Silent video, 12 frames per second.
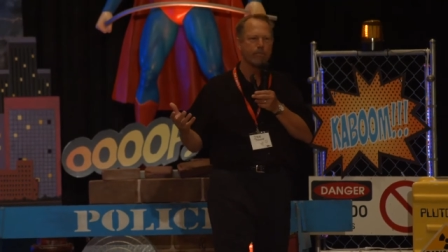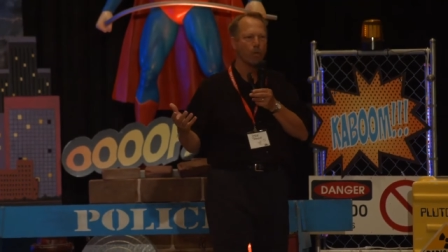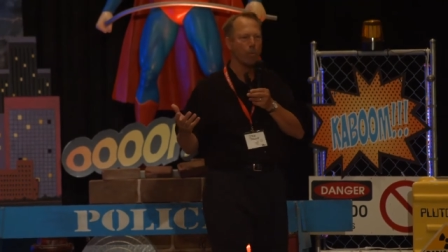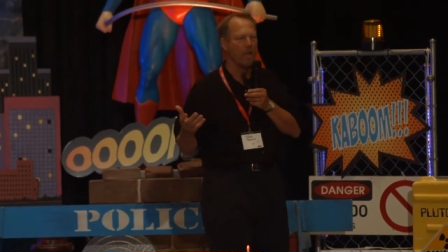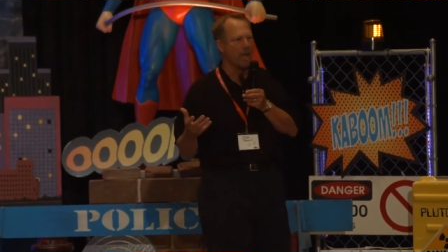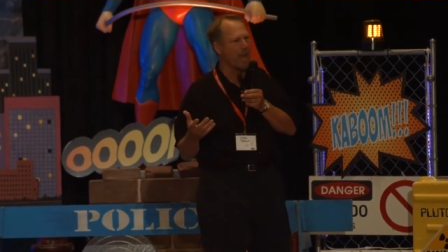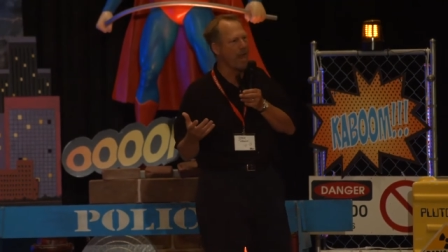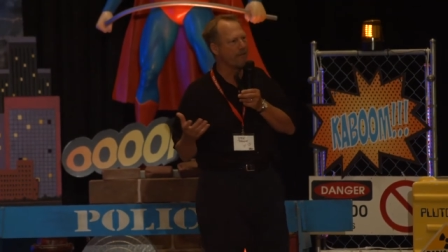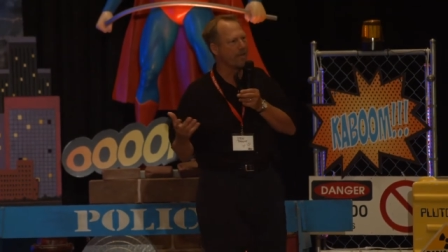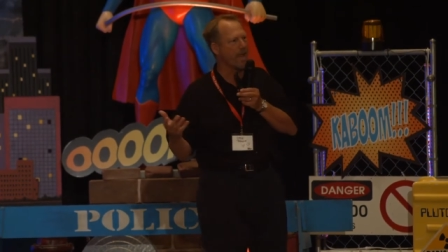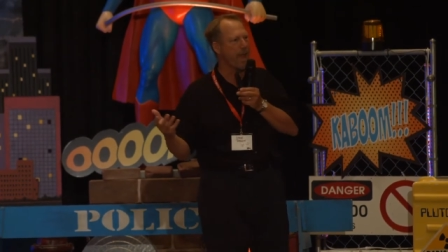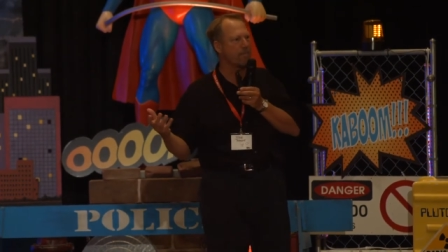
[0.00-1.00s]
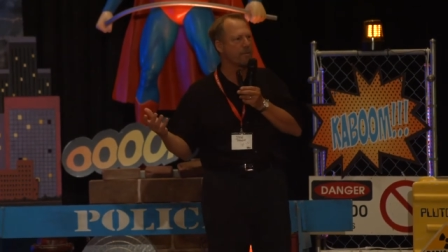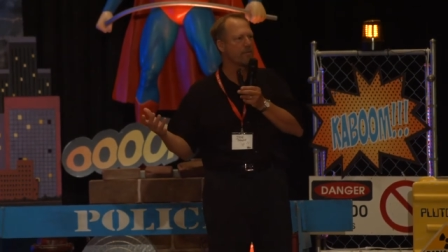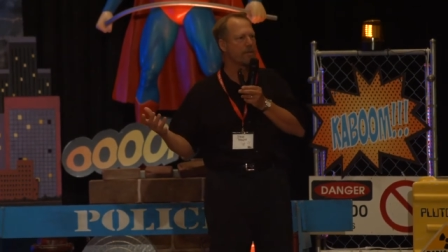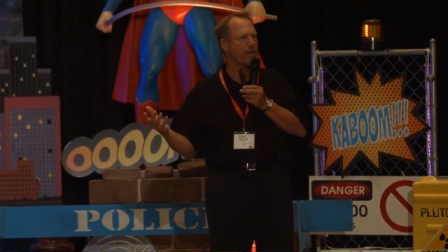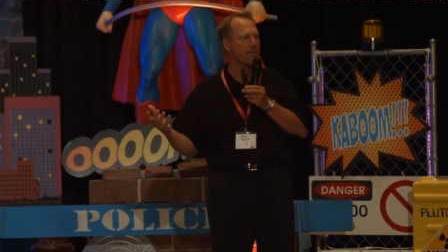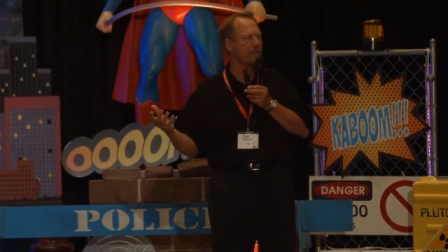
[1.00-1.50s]
there wasn't a lot of
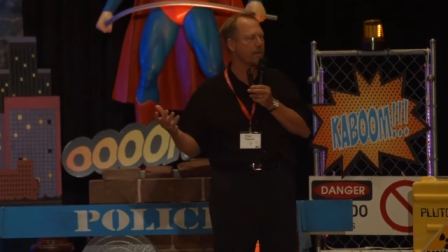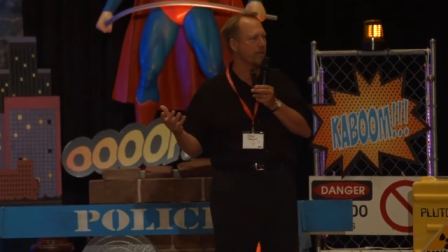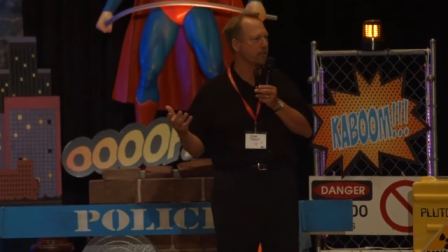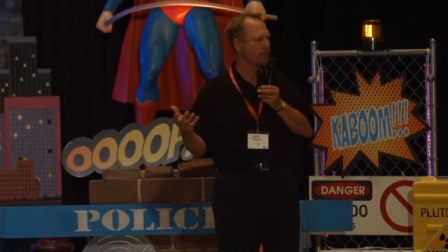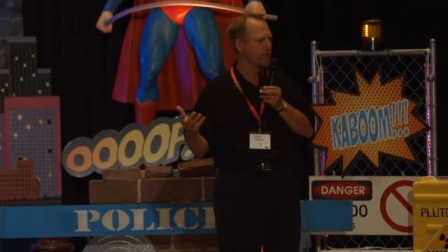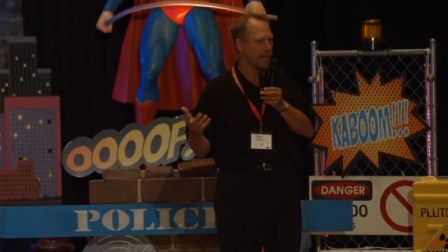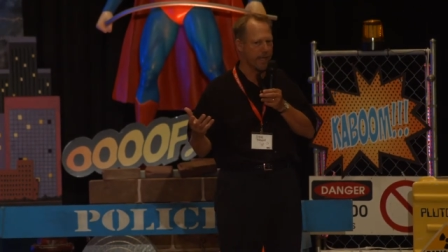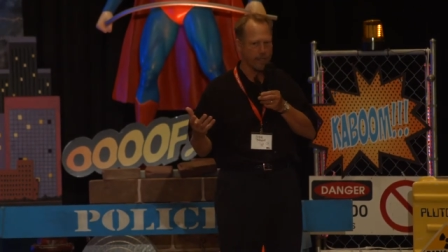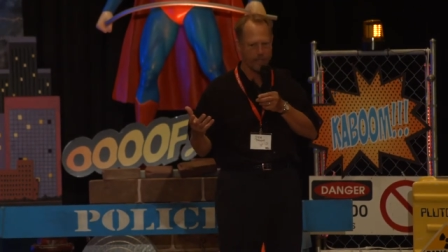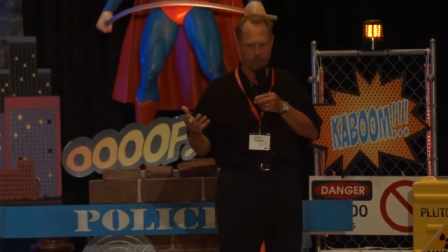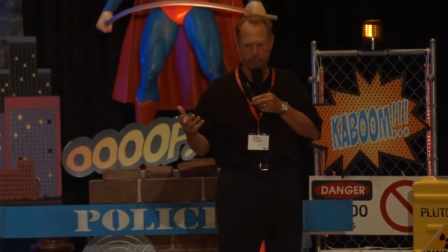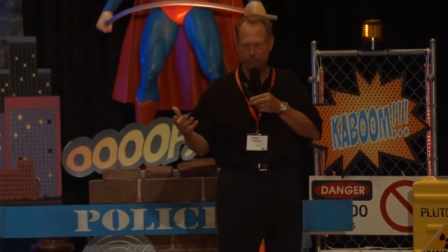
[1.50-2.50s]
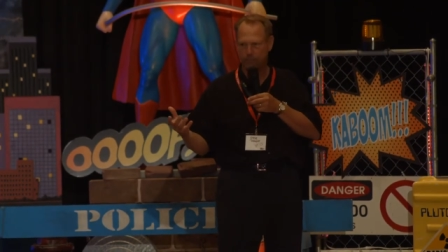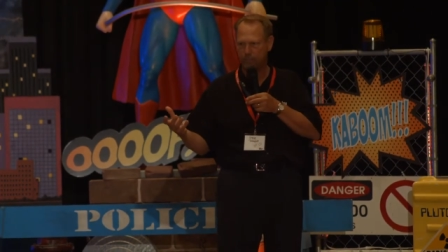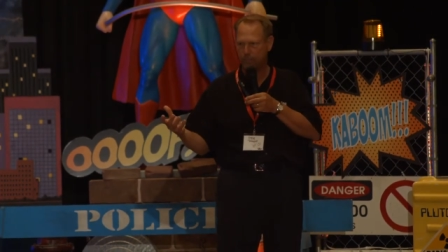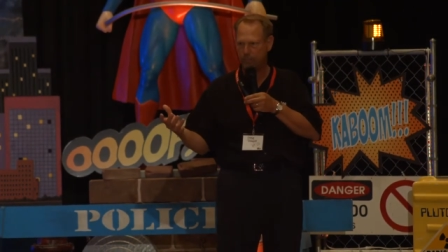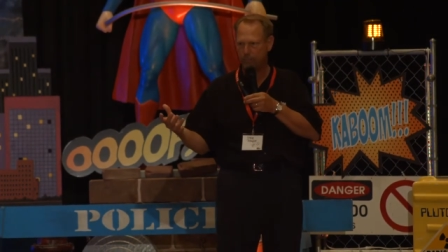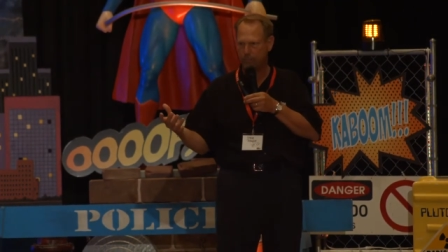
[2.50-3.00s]
adaptive stuff in those days.
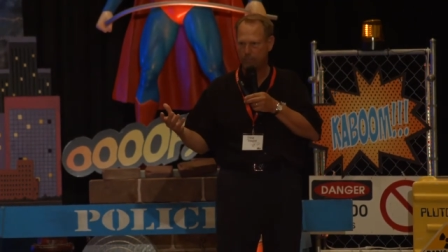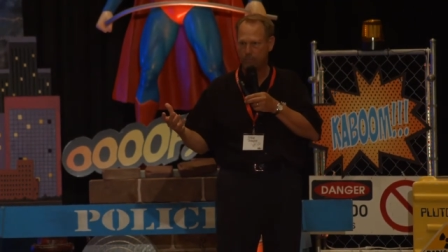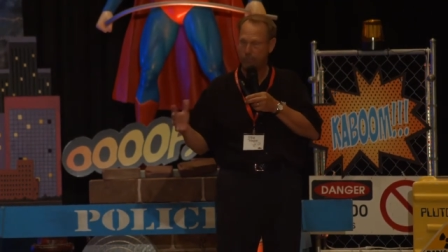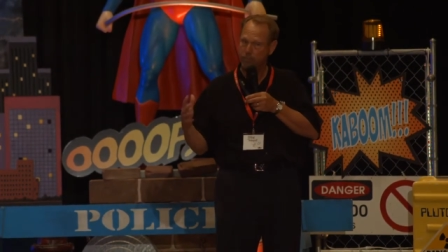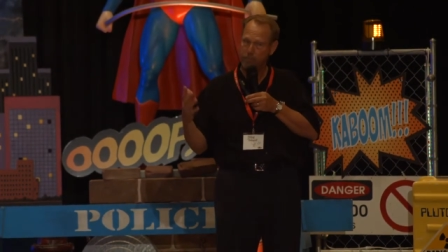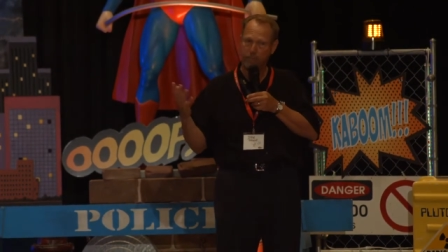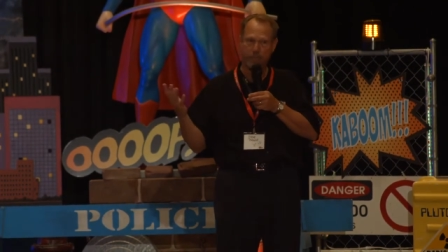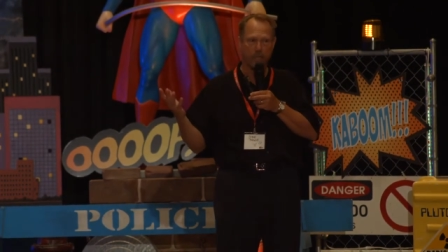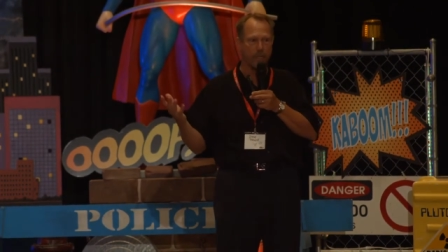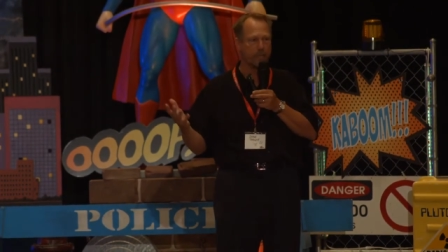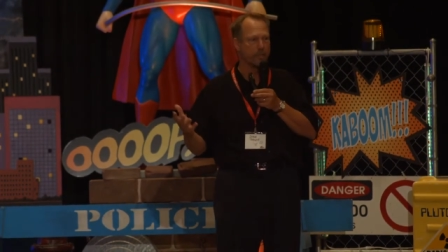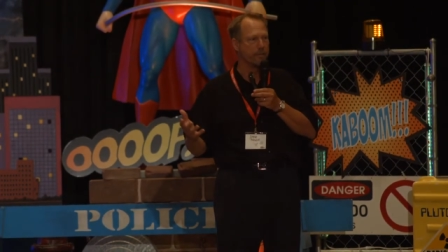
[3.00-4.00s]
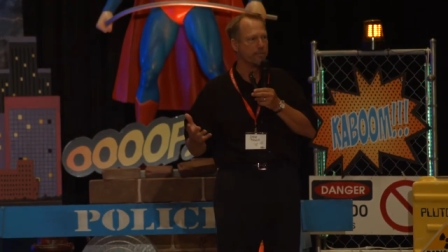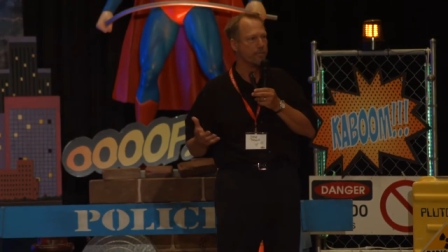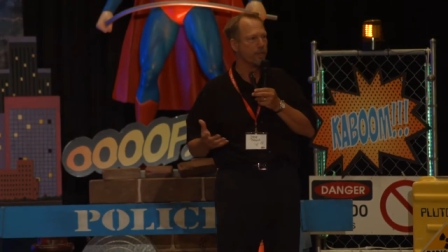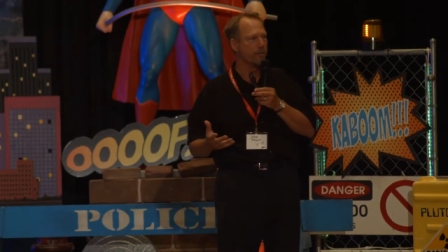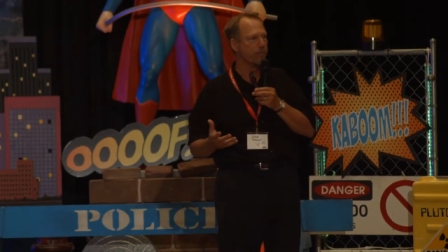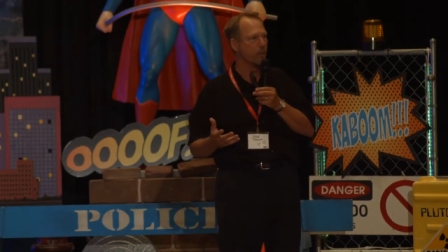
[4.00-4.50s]
Still isn't,
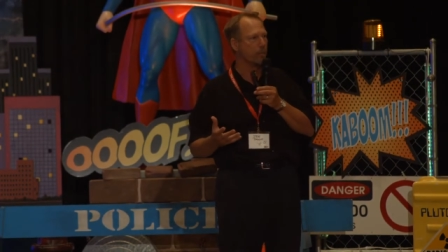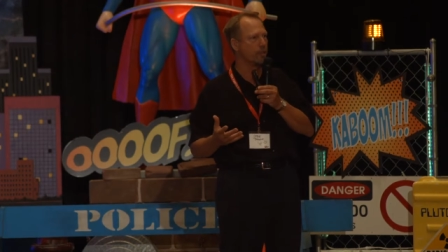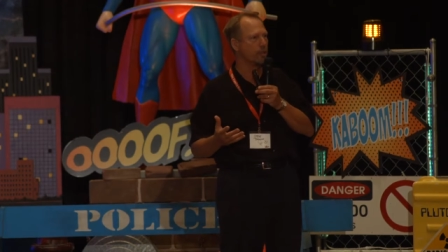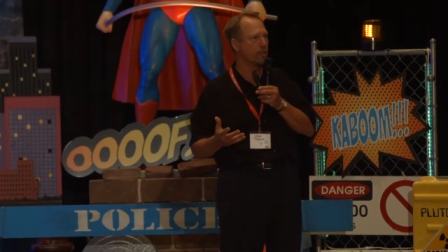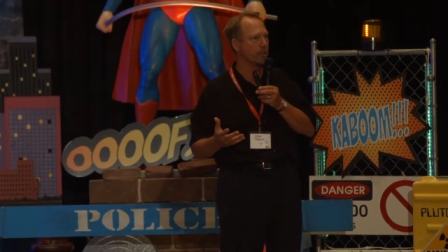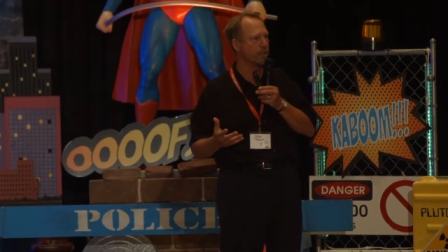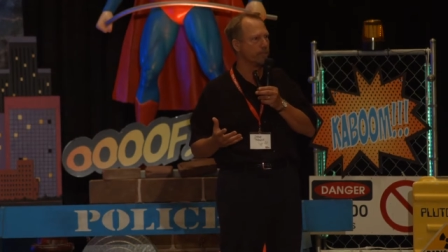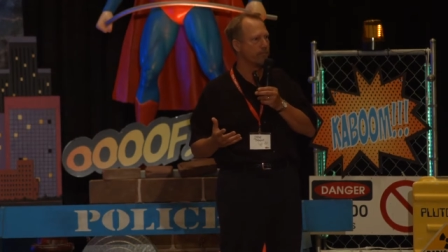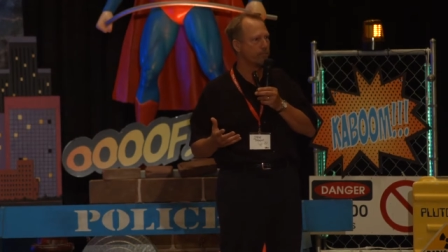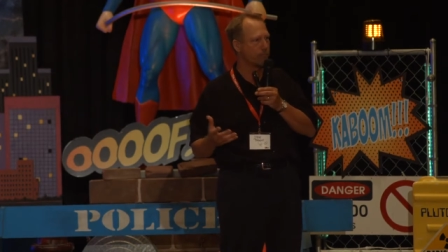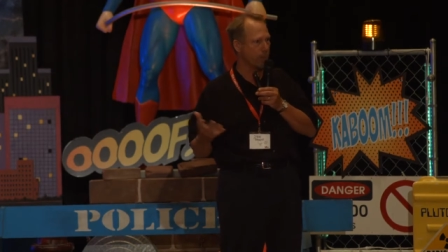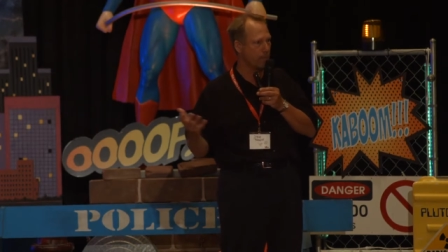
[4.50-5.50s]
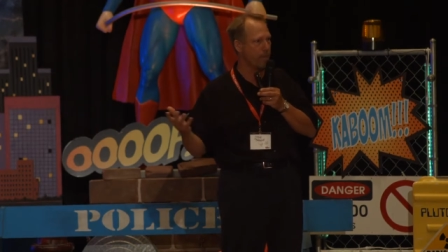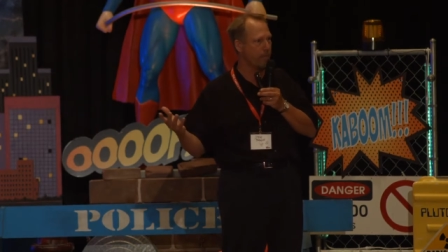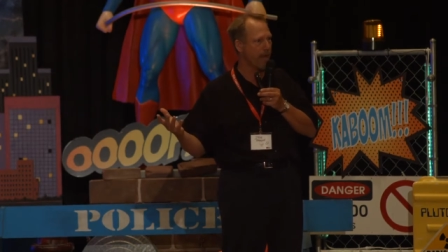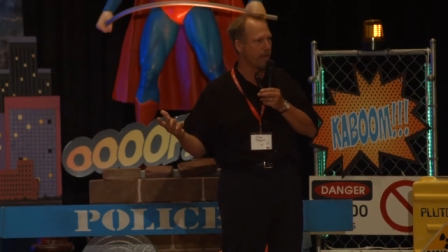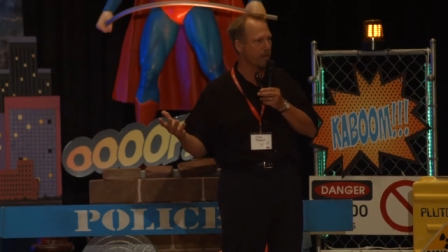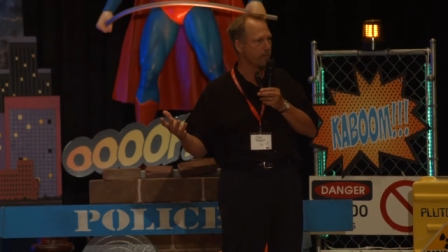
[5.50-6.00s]
unfortunately. Could be
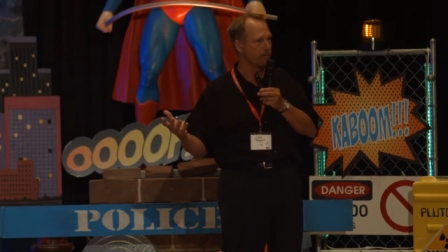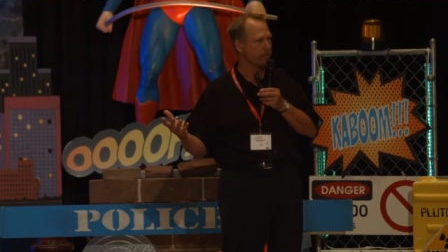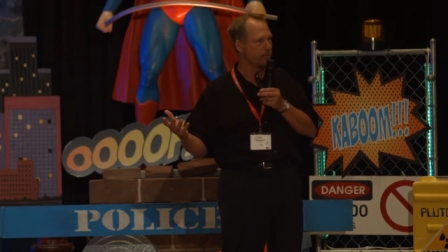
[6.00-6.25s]
better